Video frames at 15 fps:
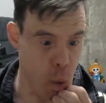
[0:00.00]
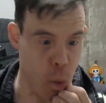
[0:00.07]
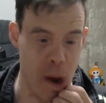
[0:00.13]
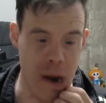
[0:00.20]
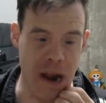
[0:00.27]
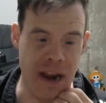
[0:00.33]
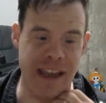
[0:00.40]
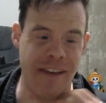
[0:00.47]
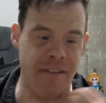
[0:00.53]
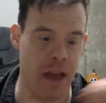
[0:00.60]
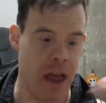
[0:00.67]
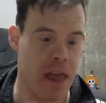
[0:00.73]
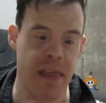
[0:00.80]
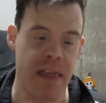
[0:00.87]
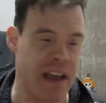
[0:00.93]
Why not give
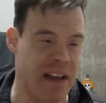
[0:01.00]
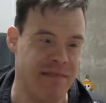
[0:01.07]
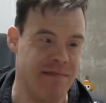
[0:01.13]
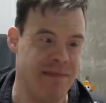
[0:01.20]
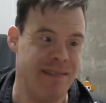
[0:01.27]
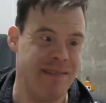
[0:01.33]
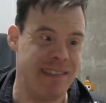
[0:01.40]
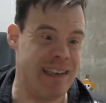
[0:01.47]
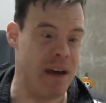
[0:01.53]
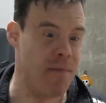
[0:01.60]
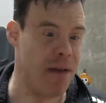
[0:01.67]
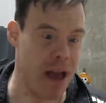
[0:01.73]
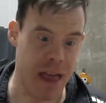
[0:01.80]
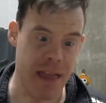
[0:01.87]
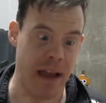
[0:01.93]
it like,
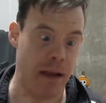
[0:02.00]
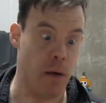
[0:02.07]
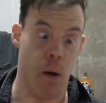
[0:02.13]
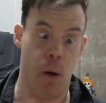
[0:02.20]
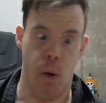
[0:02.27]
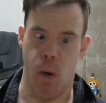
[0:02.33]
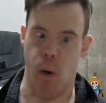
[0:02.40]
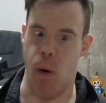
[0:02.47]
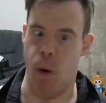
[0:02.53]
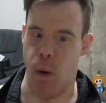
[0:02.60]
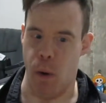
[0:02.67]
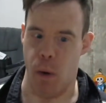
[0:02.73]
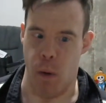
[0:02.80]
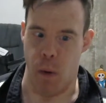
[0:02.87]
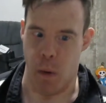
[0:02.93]
come on, like
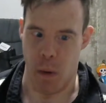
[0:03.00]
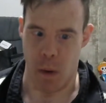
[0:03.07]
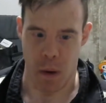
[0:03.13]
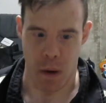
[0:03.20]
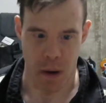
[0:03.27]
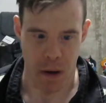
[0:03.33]
oh,